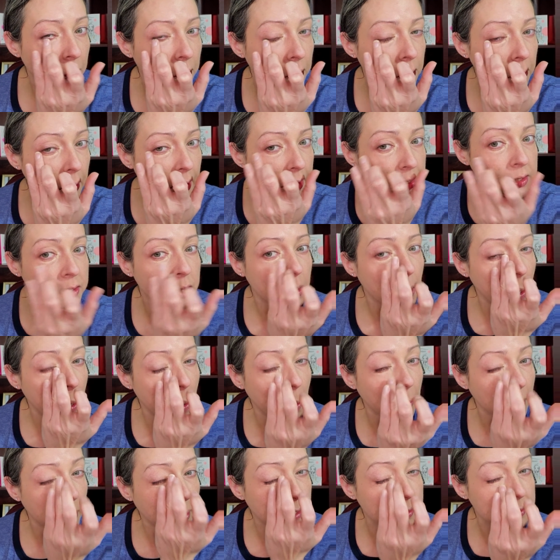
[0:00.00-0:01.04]
much
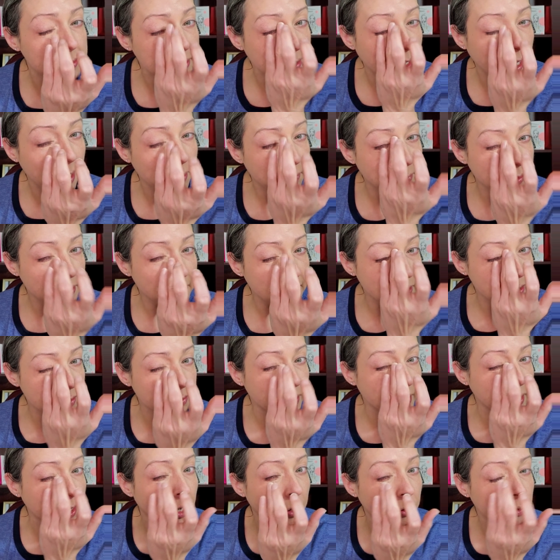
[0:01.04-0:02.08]
less time than this
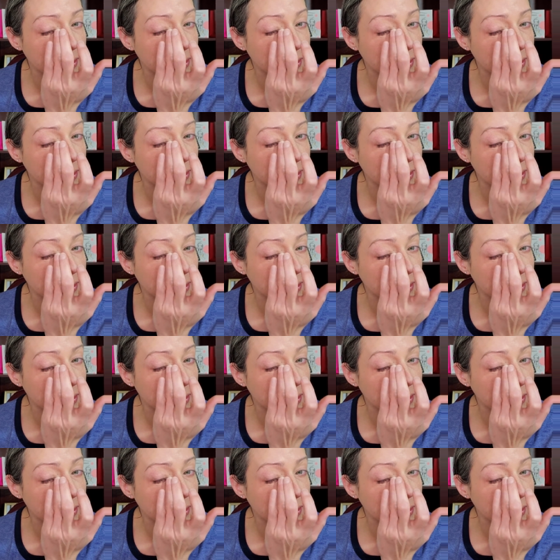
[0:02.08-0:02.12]
video,